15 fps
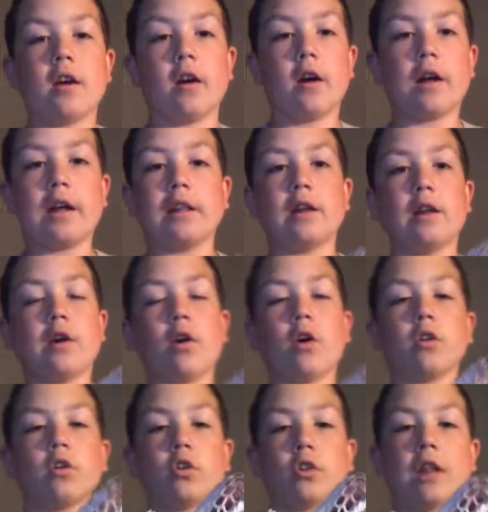And then
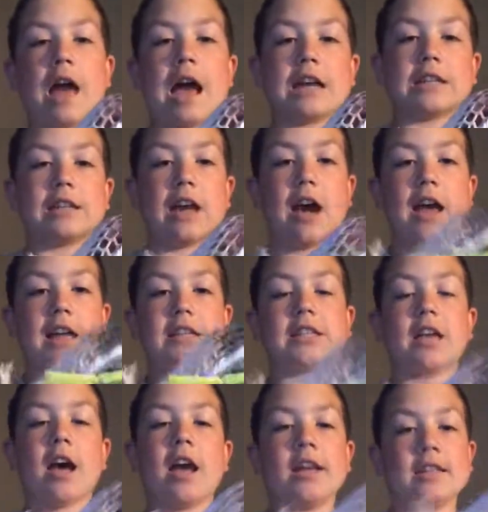on your last
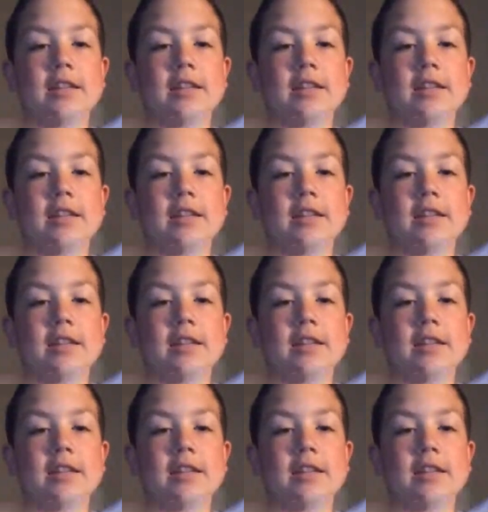SI,